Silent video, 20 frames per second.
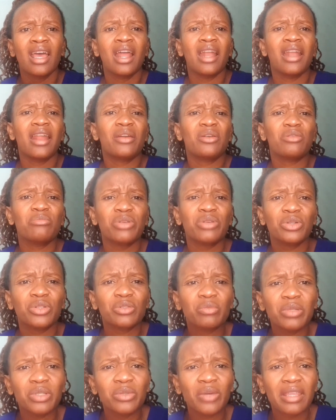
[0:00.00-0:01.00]
Nairobi
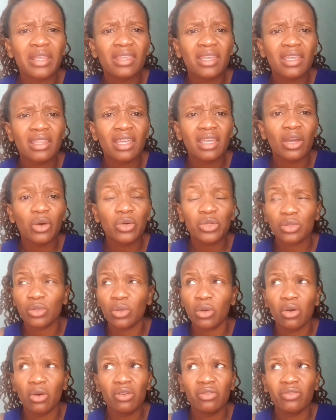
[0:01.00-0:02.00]
Hospital I think they also
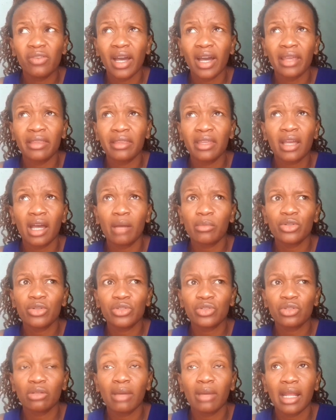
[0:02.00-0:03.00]
offer I think I'm not
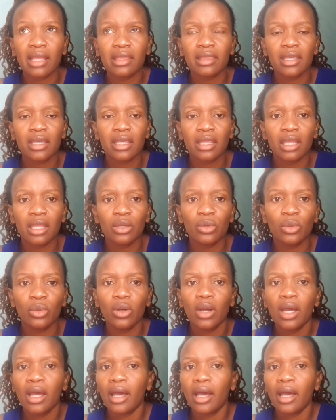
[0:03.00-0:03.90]
sure but I think they do